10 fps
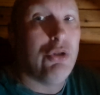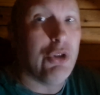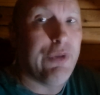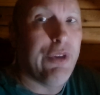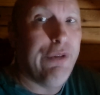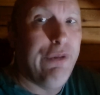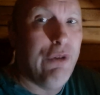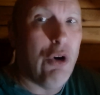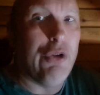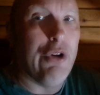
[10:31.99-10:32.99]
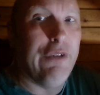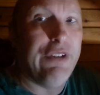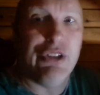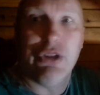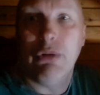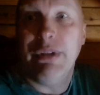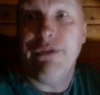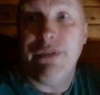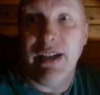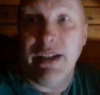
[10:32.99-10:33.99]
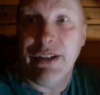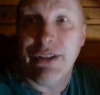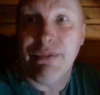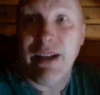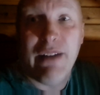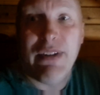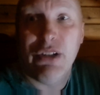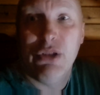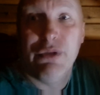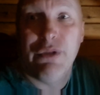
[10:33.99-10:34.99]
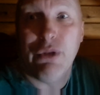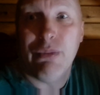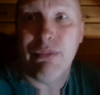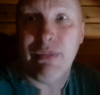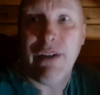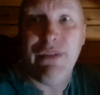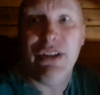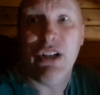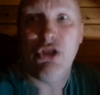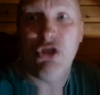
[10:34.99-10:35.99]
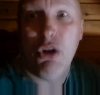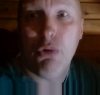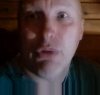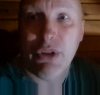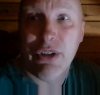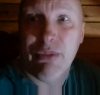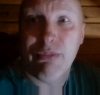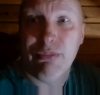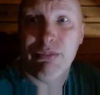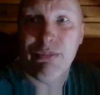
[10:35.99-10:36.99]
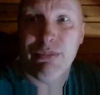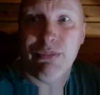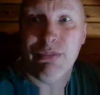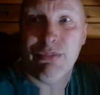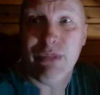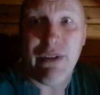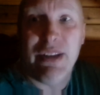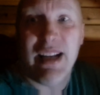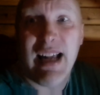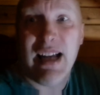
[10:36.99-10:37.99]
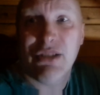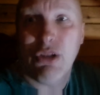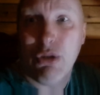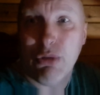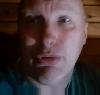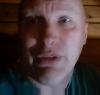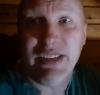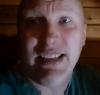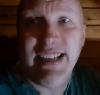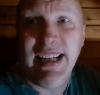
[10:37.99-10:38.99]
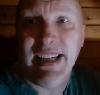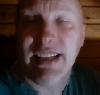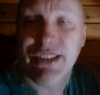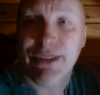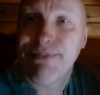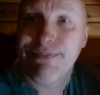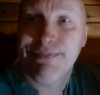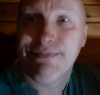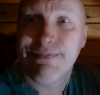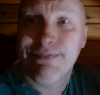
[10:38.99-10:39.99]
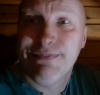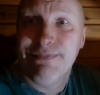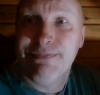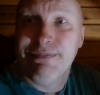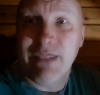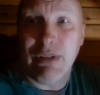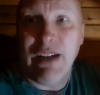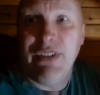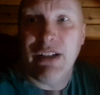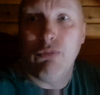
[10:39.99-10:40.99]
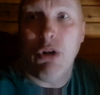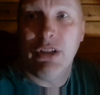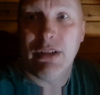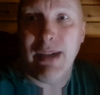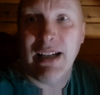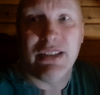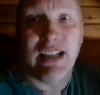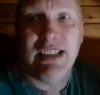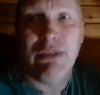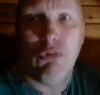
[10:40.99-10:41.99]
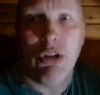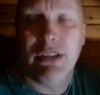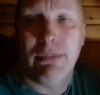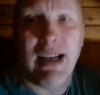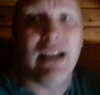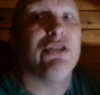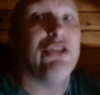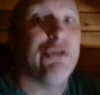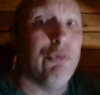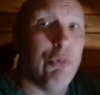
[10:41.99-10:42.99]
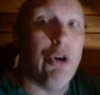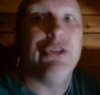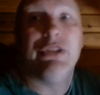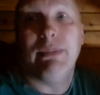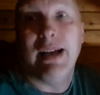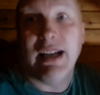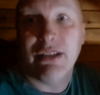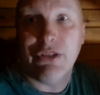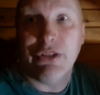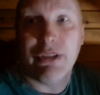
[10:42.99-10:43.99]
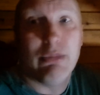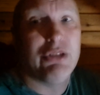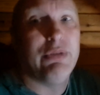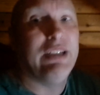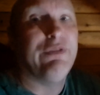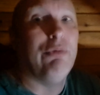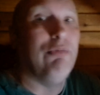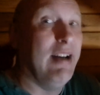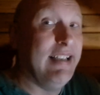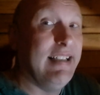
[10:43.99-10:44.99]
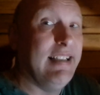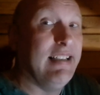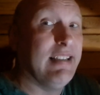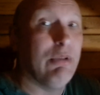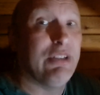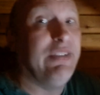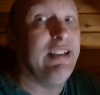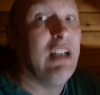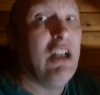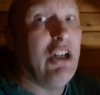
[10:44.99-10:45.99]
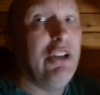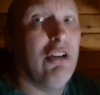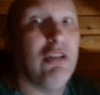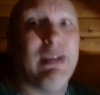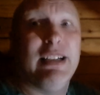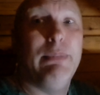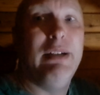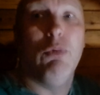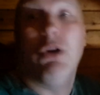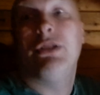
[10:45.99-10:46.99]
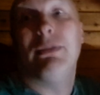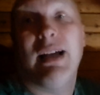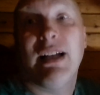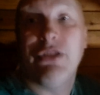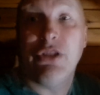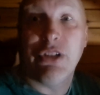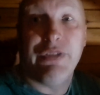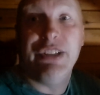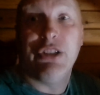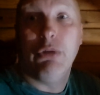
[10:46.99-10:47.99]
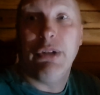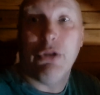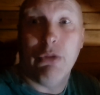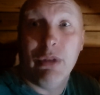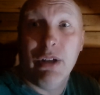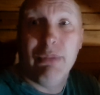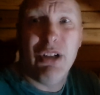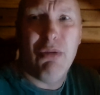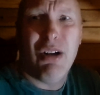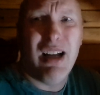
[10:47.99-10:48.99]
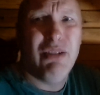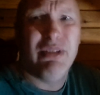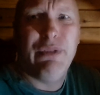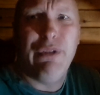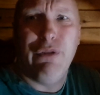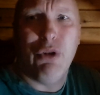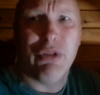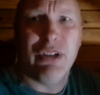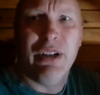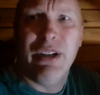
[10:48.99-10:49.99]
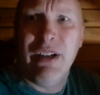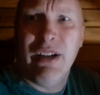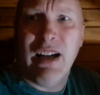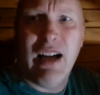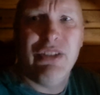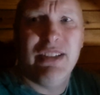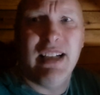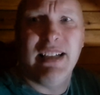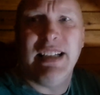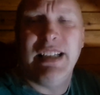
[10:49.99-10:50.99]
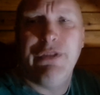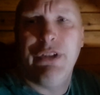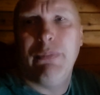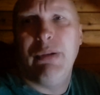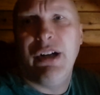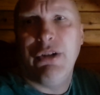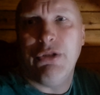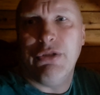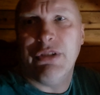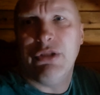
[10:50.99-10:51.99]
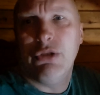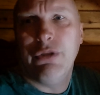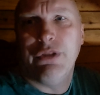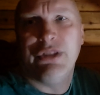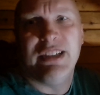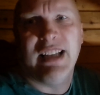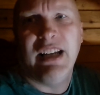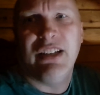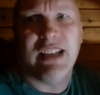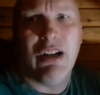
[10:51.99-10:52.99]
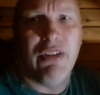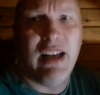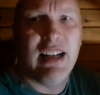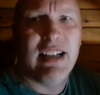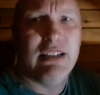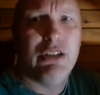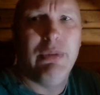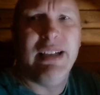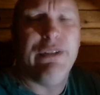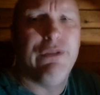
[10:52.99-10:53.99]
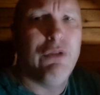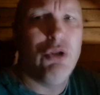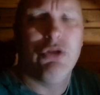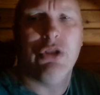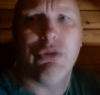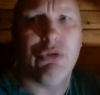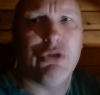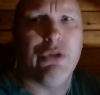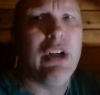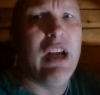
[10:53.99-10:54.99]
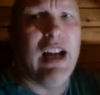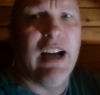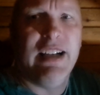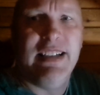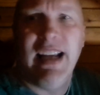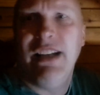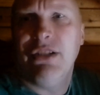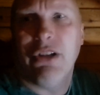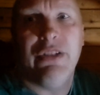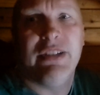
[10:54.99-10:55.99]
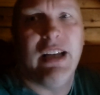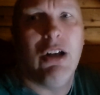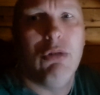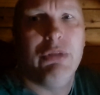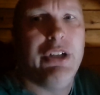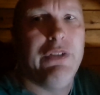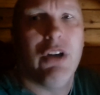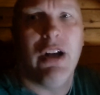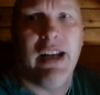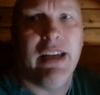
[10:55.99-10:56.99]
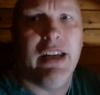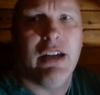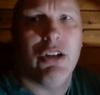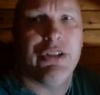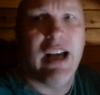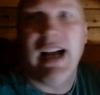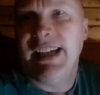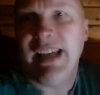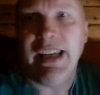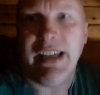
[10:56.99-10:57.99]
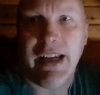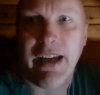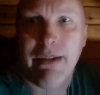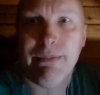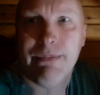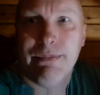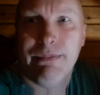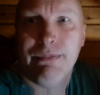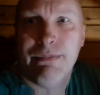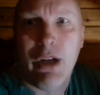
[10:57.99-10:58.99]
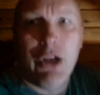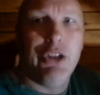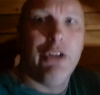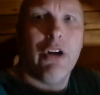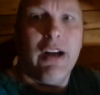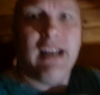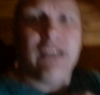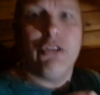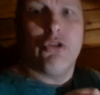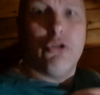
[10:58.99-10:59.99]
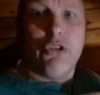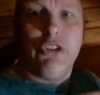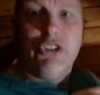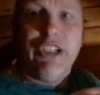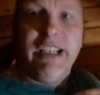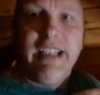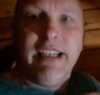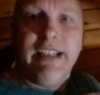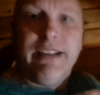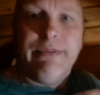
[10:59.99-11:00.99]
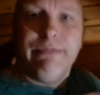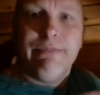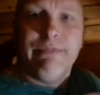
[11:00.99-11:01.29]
Just for the fun of insulting things. And I've had enough of them. I think they're a joke. I think they're assholes. I think they're dicks. That's what I think of rotten tomatoes. I just rotten tomatoes, rotten tomatoes. I'm not doing this for ratings. I'm not doing this. Who knows? Imagine me rotten tomatoes because I've insulted them. But you know what? I don't give a fuck. I just said it, different appearance. There's lovers, there's haters out there. I don't do with these fuckers what's up. an addendum say, oh, well, you've got to hate it because I hate it. You've got to hate the colour gene.